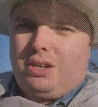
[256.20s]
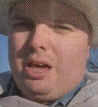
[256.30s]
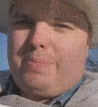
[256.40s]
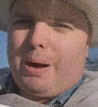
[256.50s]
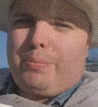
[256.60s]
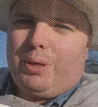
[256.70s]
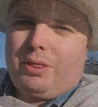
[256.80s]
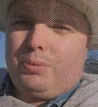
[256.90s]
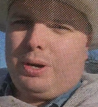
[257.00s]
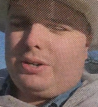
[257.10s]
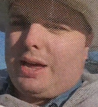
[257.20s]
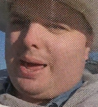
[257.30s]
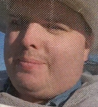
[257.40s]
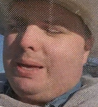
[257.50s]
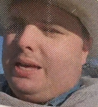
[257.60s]
keep up with in the
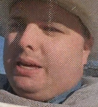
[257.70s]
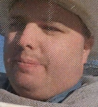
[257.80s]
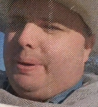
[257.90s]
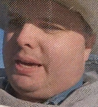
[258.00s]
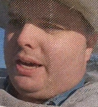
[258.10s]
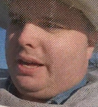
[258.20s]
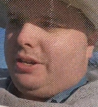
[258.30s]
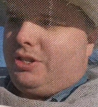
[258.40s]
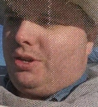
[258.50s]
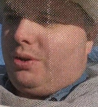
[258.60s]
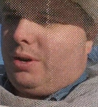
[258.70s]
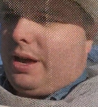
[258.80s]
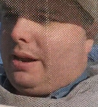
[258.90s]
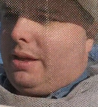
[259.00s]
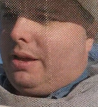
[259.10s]
wintertime, because
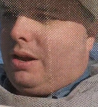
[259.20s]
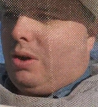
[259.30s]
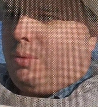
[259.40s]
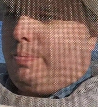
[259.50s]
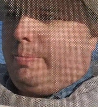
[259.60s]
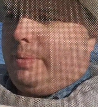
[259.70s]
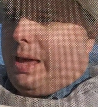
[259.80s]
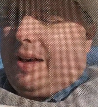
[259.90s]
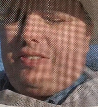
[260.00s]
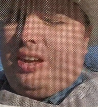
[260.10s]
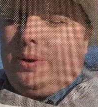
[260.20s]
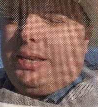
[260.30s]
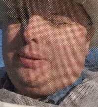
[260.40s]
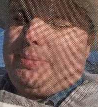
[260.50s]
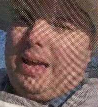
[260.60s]
I've seen way
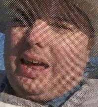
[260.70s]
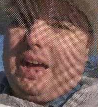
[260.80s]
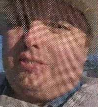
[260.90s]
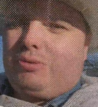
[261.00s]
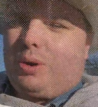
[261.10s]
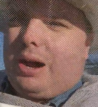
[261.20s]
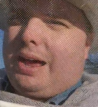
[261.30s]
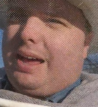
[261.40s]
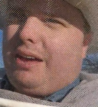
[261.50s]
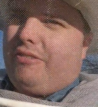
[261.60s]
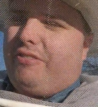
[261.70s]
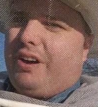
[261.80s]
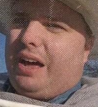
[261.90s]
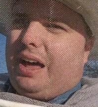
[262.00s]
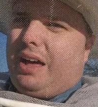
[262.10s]
too many hives where I have
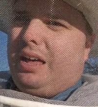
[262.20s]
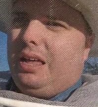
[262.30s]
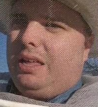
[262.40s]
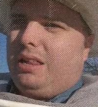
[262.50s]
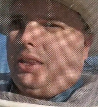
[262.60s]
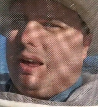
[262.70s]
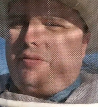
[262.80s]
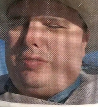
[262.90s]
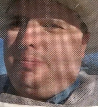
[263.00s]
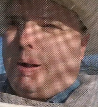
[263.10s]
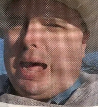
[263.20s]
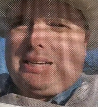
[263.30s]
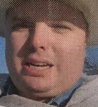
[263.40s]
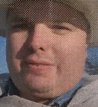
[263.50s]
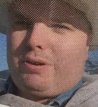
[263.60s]
left
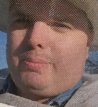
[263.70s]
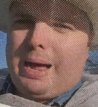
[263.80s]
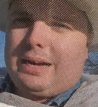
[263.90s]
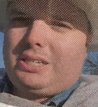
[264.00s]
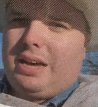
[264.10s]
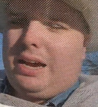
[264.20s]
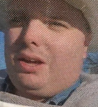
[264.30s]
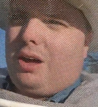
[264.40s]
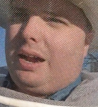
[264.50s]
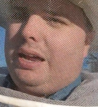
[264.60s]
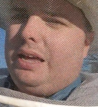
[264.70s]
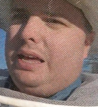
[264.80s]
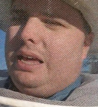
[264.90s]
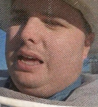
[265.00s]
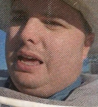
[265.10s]
box after box of honey on
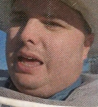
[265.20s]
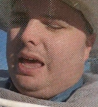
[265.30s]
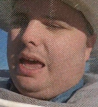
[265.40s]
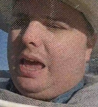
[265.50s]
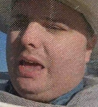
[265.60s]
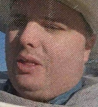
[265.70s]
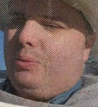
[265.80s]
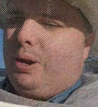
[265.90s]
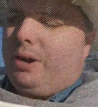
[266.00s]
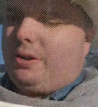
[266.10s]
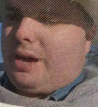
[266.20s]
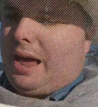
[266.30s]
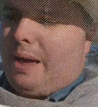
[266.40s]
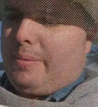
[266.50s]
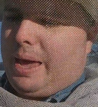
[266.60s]
in the
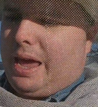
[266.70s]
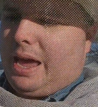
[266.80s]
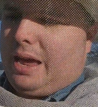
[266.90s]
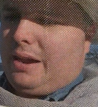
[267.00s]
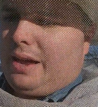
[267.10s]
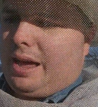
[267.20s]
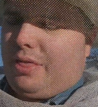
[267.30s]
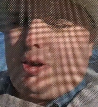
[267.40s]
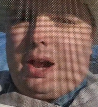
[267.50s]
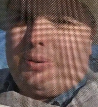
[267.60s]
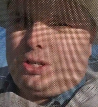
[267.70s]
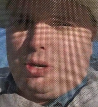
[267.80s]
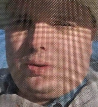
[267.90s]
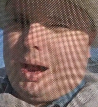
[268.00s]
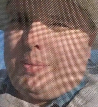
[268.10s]
wintertime, and thought I was
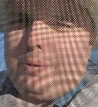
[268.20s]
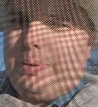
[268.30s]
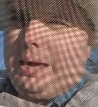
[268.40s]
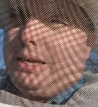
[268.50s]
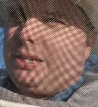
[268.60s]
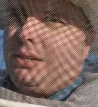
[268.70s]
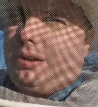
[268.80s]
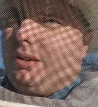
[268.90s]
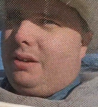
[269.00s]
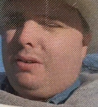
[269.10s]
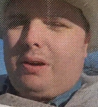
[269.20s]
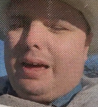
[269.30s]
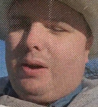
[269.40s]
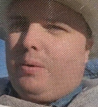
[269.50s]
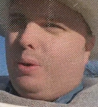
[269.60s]
doing right by the bees, and
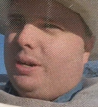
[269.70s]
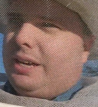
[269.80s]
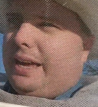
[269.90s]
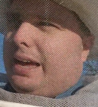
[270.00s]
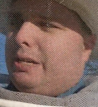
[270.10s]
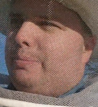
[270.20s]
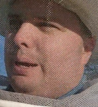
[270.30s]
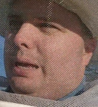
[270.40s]
I was, I guess, but